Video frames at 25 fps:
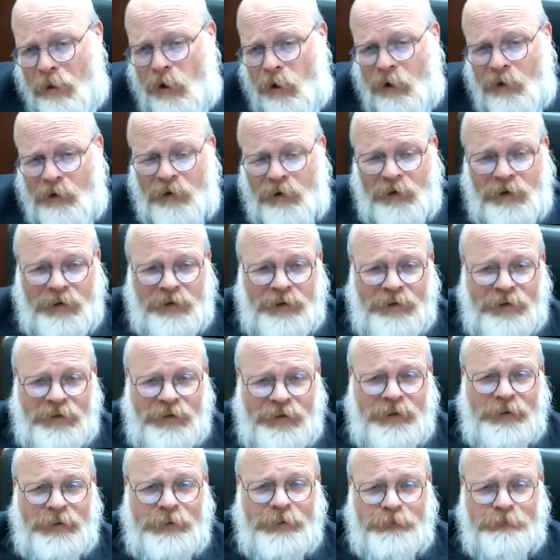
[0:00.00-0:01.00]

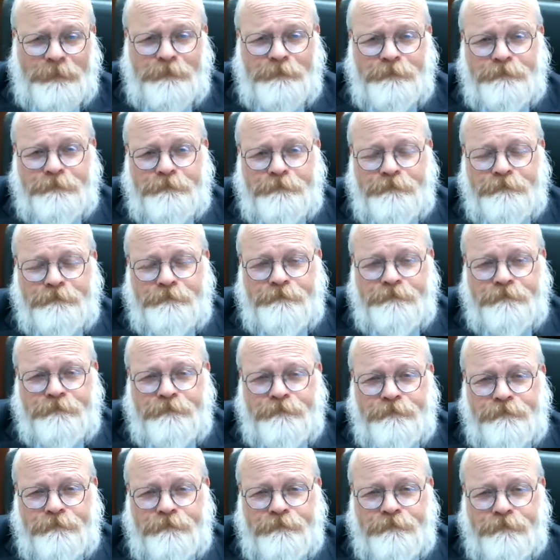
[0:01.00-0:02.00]

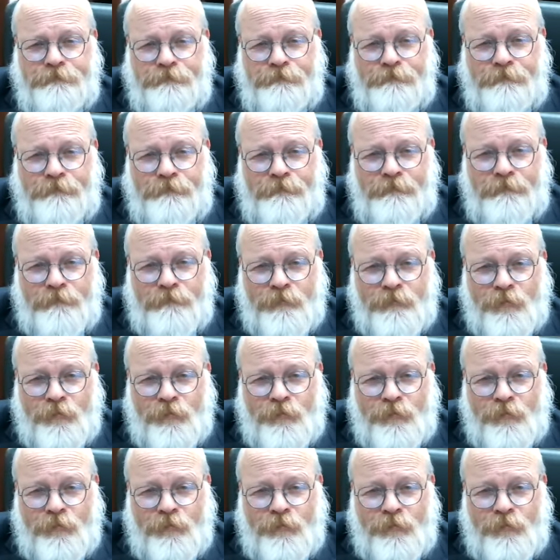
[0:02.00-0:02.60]
Nobody speaks.